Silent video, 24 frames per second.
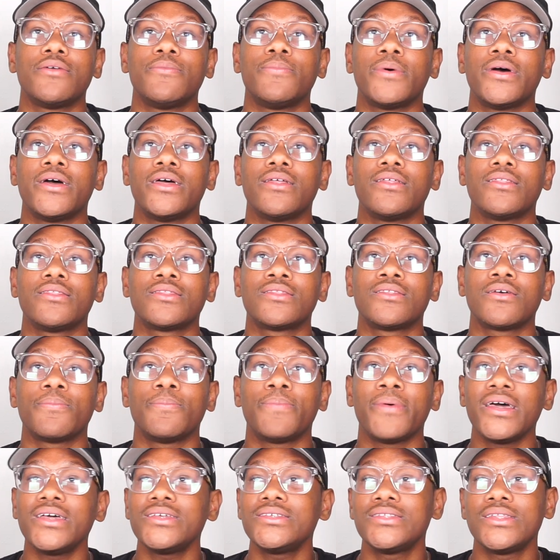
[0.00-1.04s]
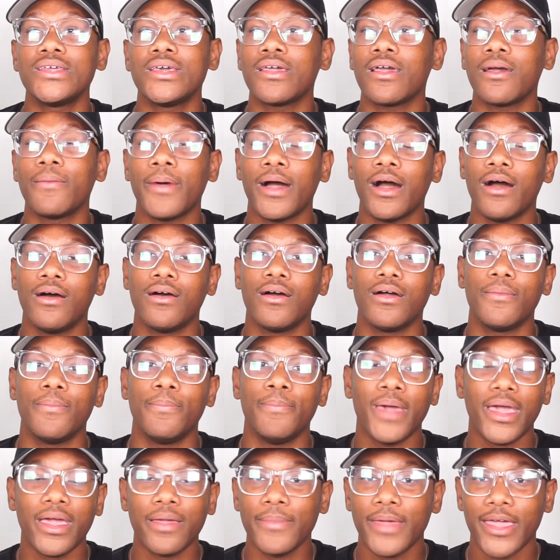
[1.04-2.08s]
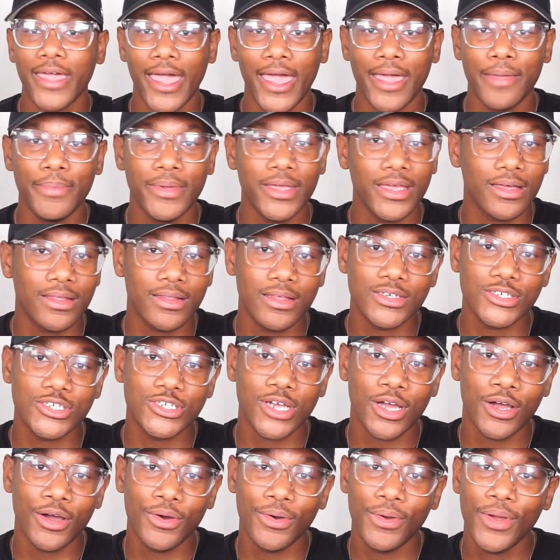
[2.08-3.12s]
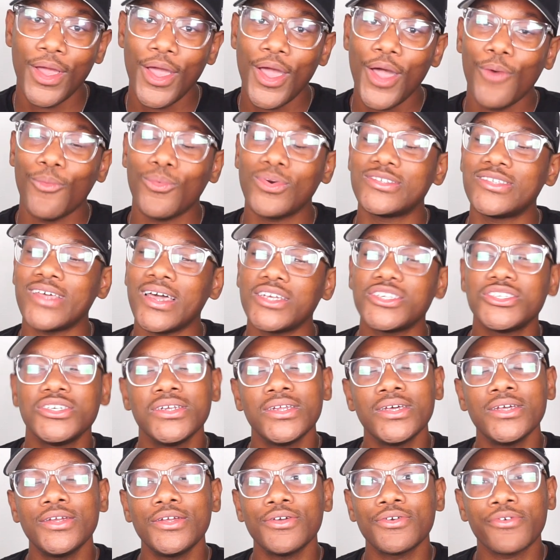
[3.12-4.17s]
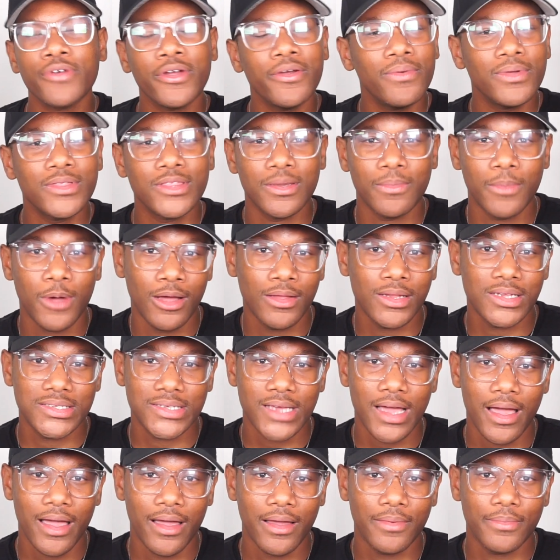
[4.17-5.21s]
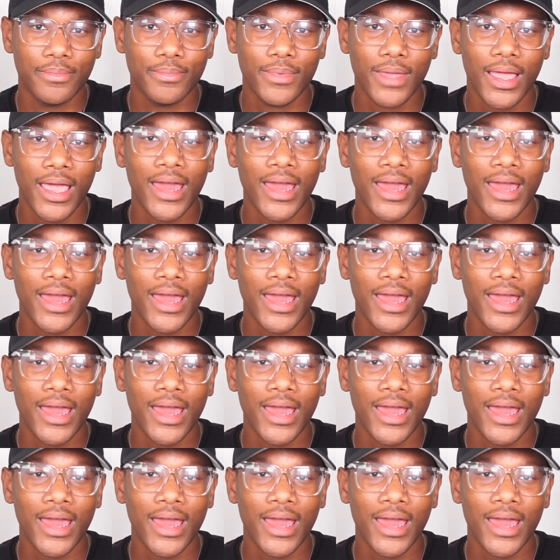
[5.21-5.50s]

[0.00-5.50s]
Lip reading: but the best thing about Meghan McCain being on the show was that she didn't agree with them all the time.